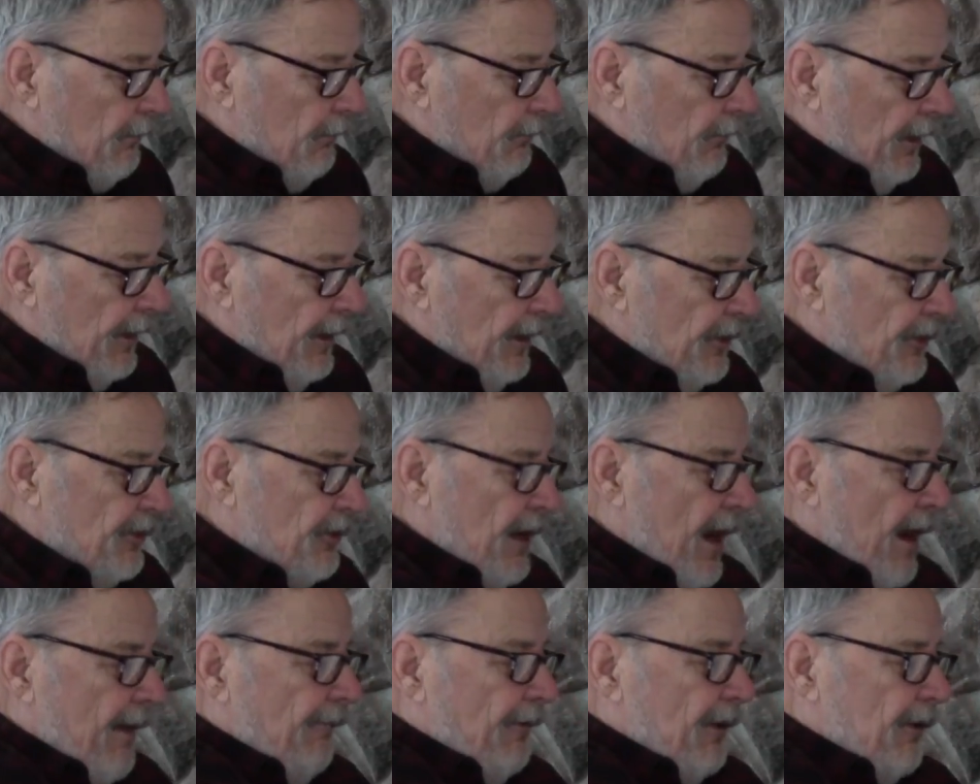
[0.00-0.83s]
when he's
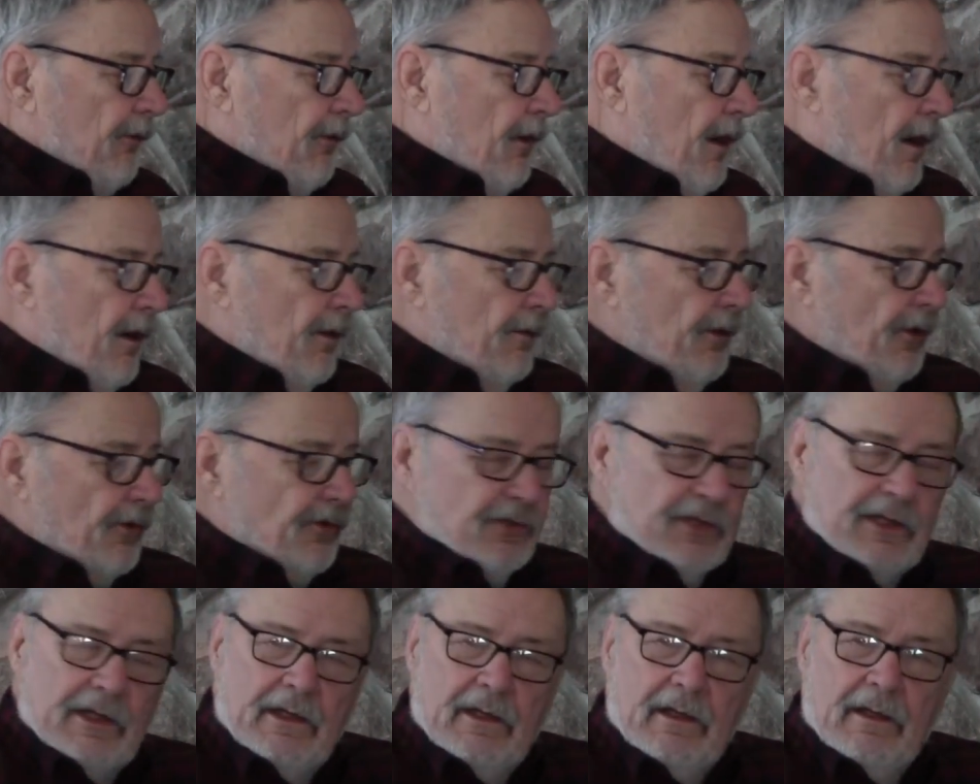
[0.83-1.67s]
traveling around, to
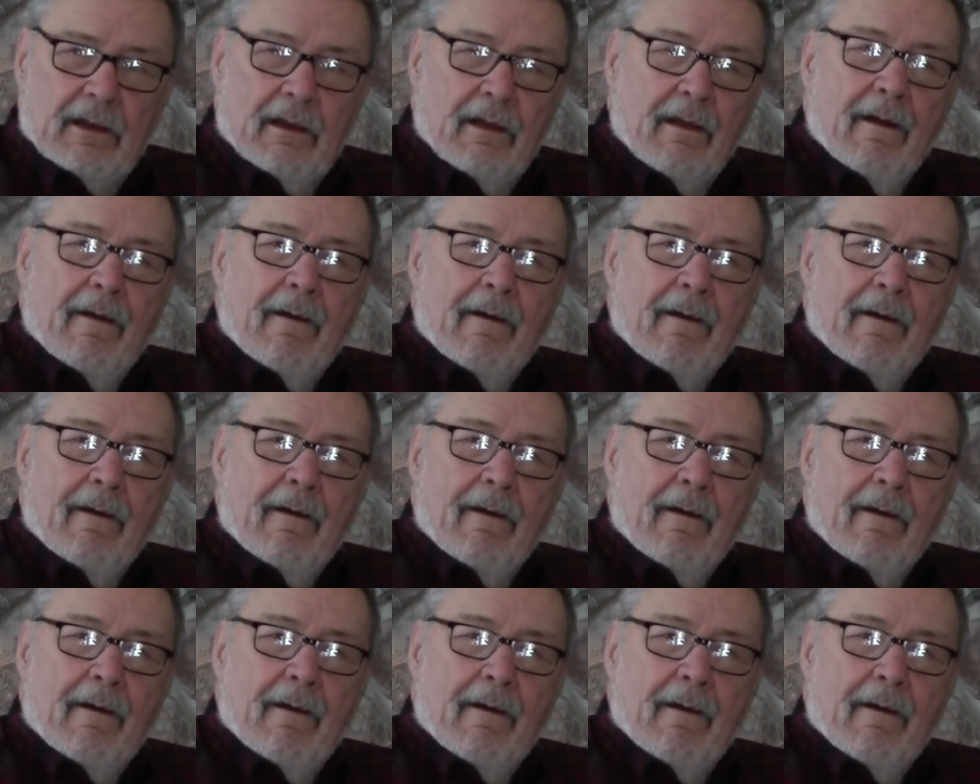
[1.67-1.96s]
see